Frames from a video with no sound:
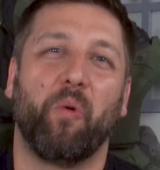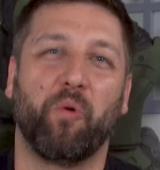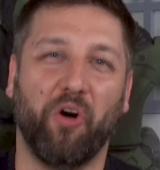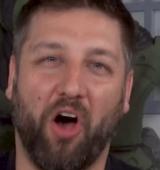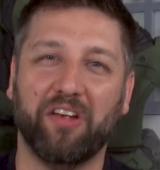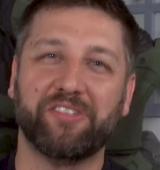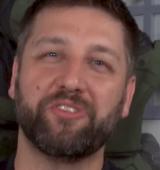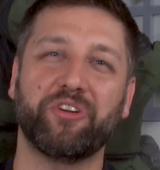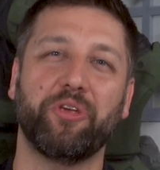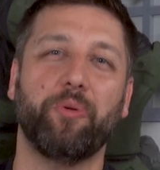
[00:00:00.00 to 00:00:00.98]
We'll also
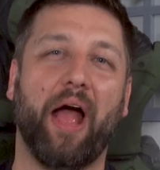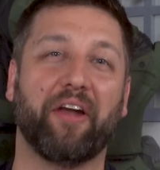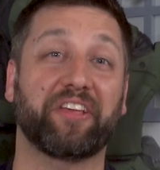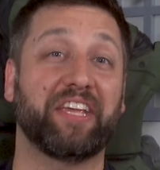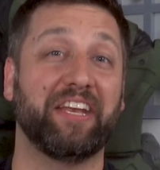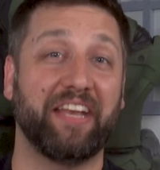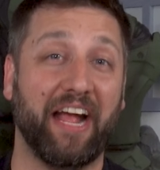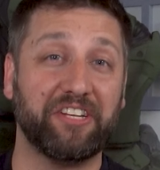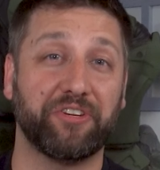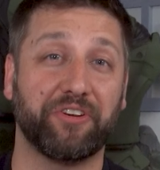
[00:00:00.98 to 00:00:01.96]
show you how to
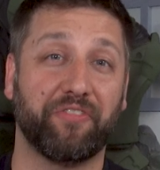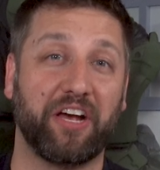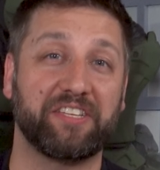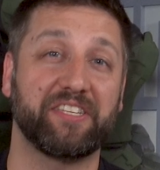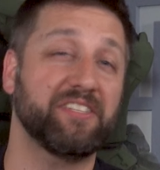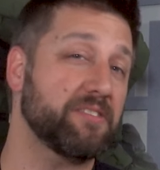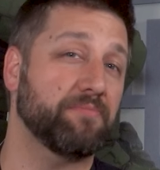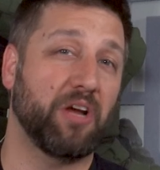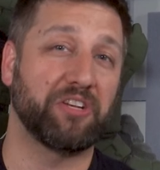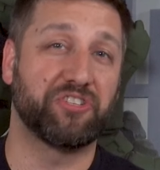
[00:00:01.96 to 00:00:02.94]
connect your devices,
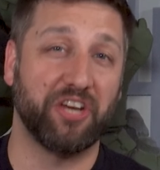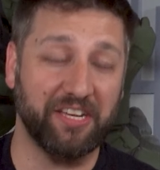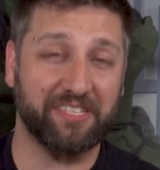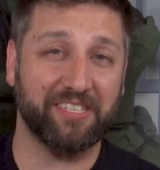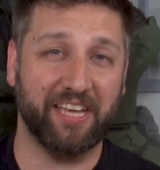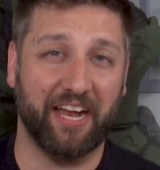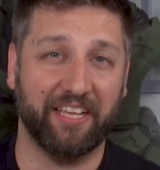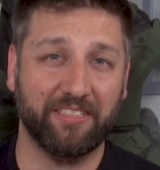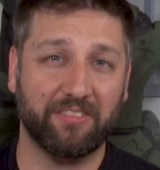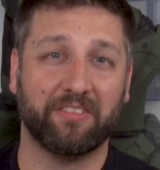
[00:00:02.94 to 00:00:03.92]
adjust the
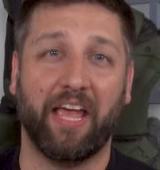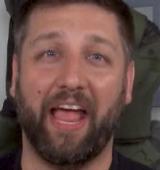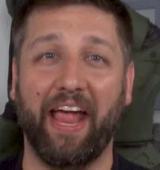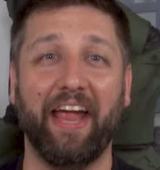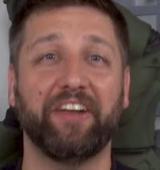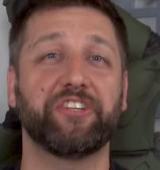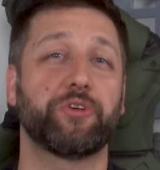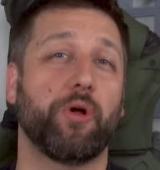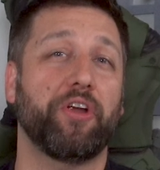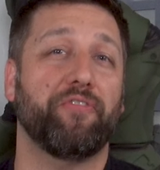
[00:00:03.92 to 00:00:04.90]
settings, and
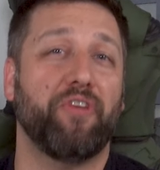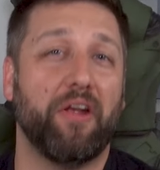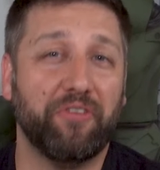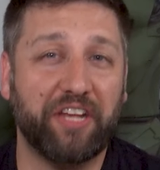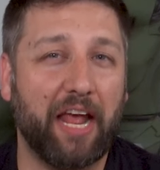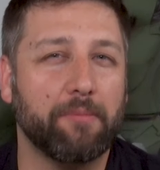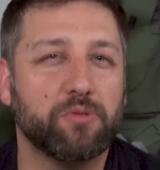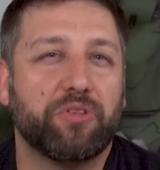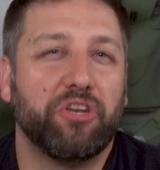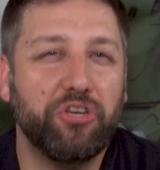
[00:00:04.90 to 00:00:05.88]
enjoy your favorite
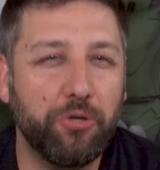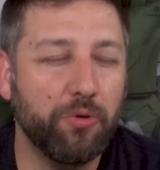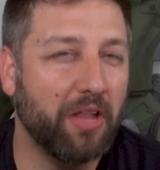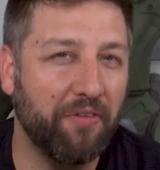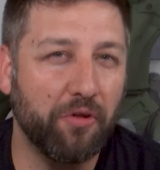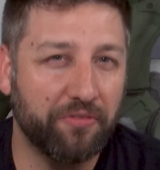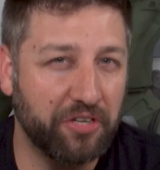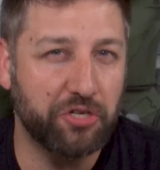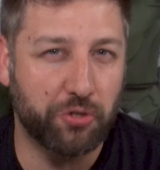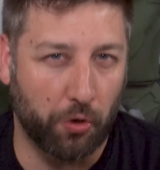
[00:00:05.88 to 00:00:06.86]
games with a new level of
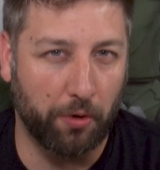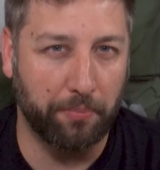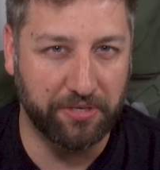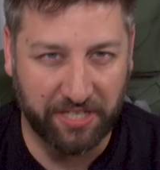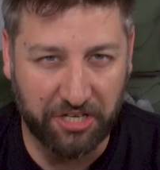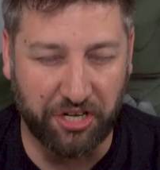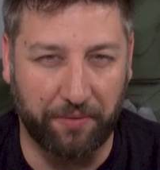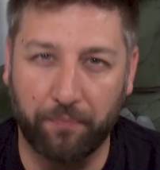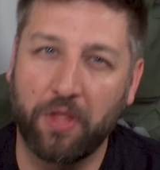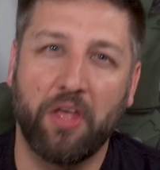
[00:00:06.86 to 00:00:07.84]
control and
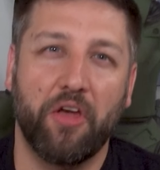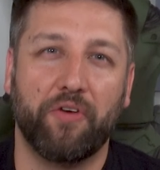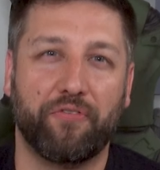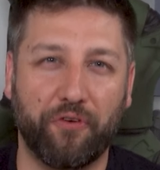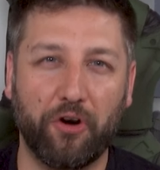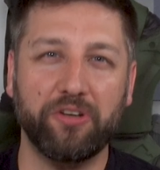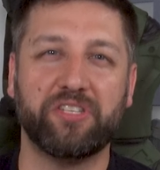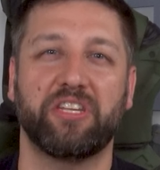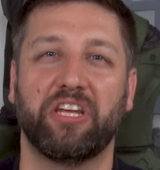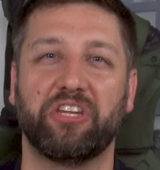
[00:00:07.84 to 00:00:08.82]
precision.
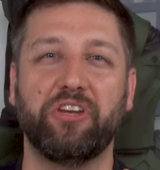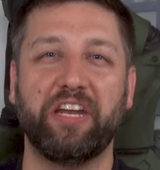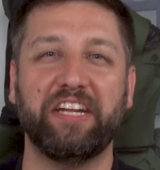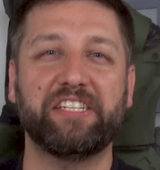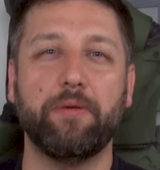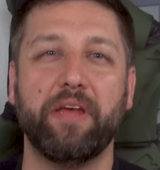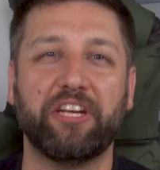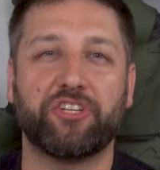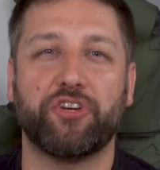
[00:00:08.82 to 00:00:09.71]
First, you need to make